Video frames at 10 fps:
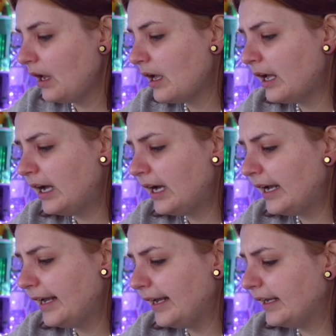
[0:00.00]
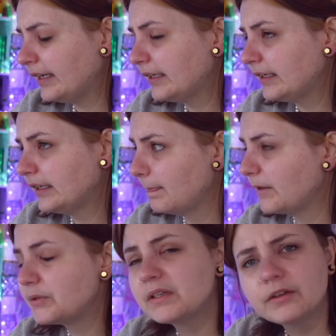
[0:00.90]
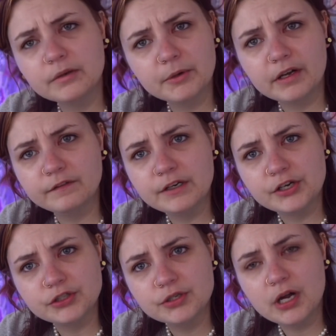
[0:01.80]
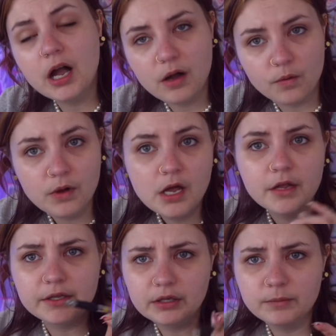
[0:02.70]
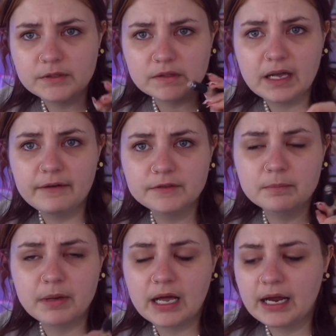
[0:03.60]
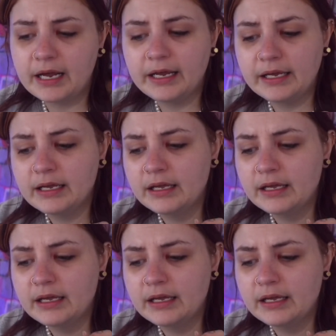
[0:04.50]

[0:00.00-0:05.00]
There was another book I finished. Oh, The Only Ones Left by